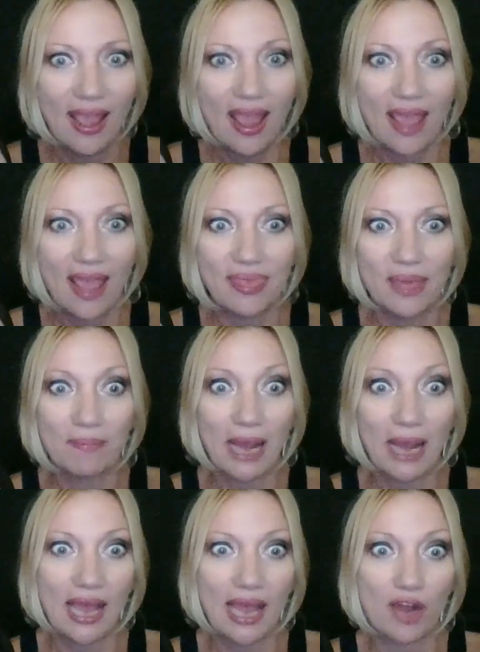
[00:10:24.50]
And then my
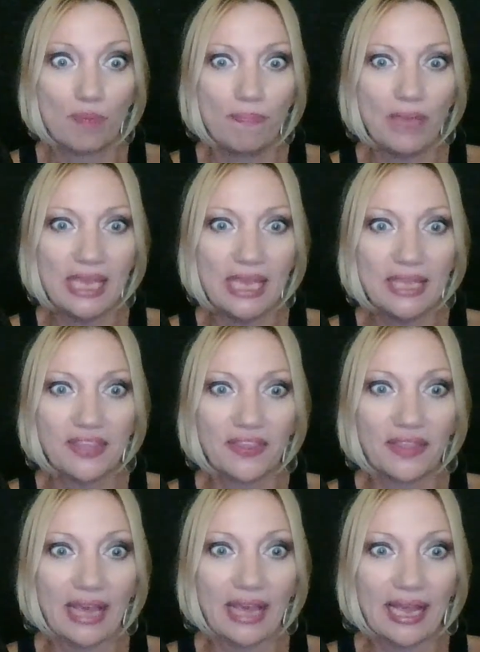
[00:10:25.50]
higher
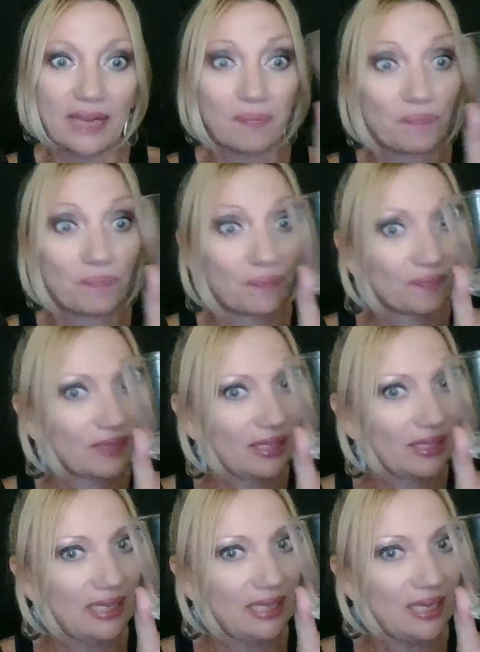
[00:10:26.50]
beings said,
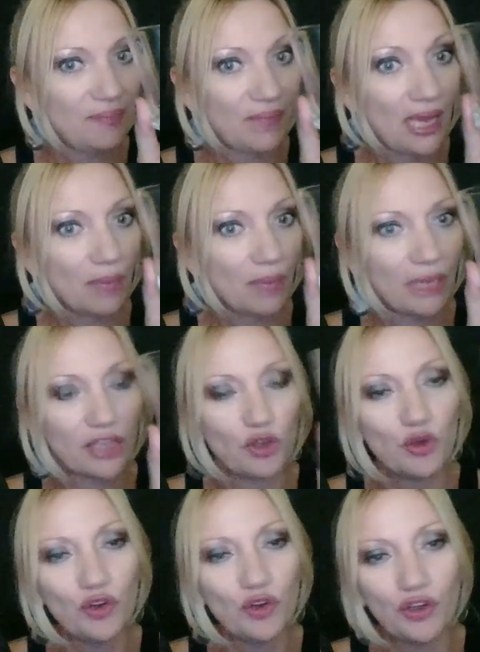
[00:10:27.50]
see, but
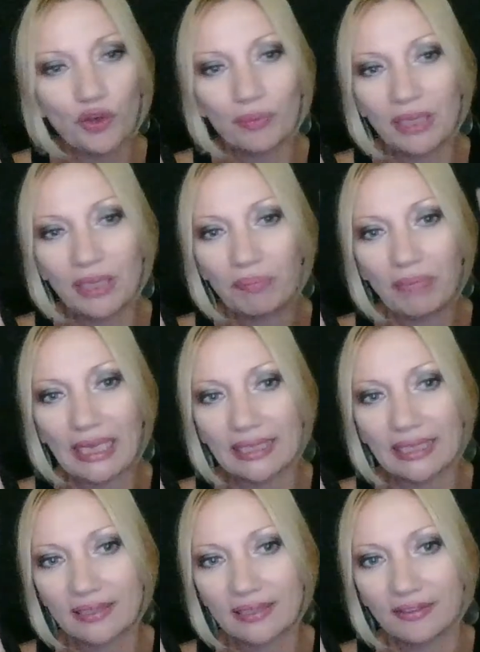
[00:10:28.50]
you human
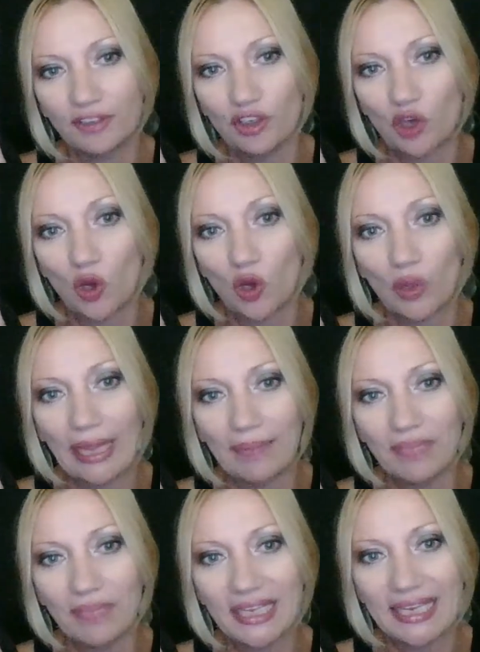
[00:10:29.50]
beings, you're all
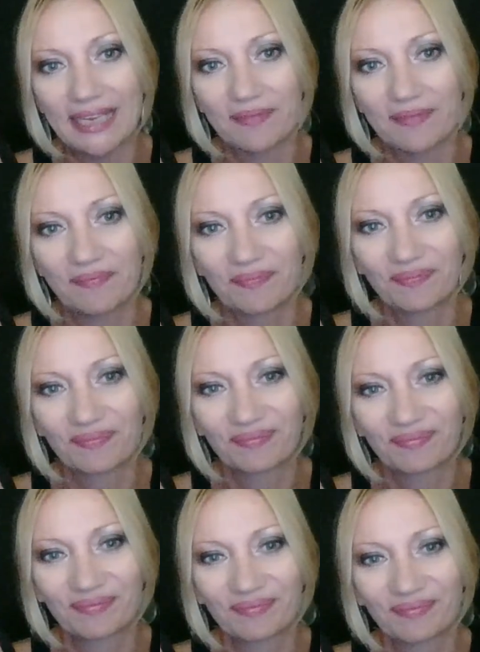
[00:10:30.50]
empty.
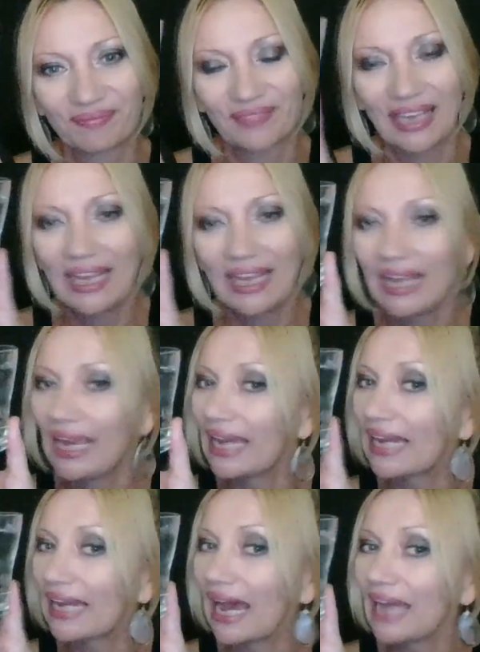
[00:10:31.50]

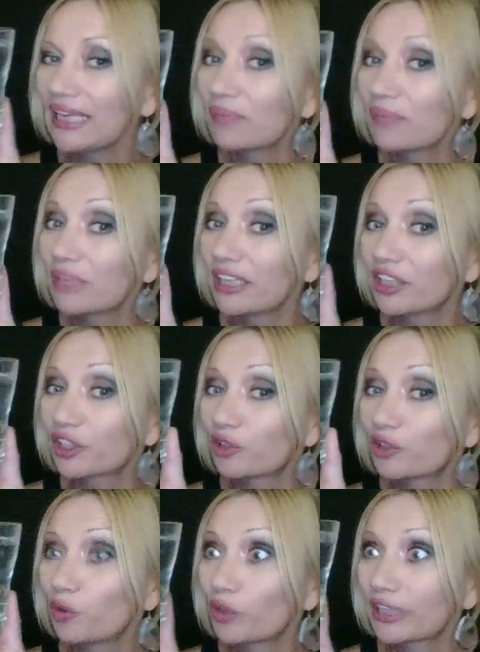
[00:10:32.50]
And I am here,
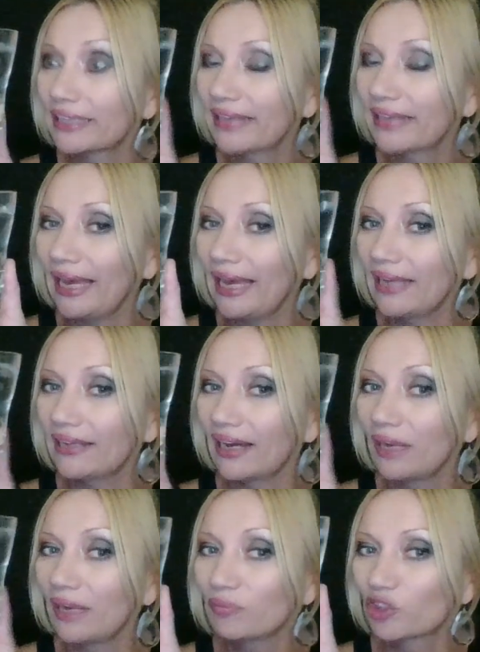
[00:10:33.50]
Lori Ladd.
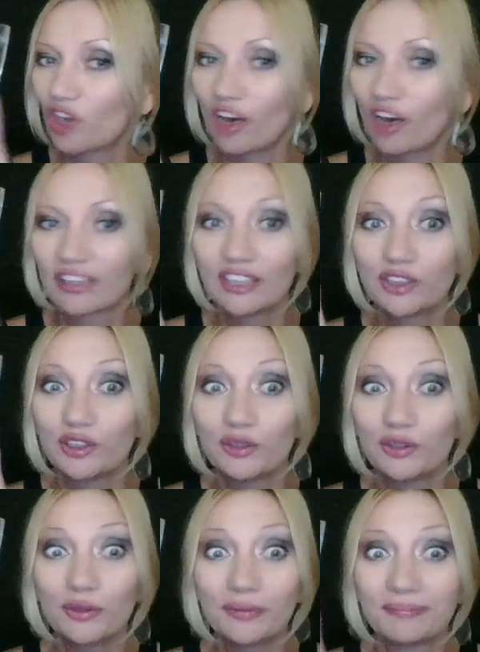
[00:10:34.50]
I'm talking to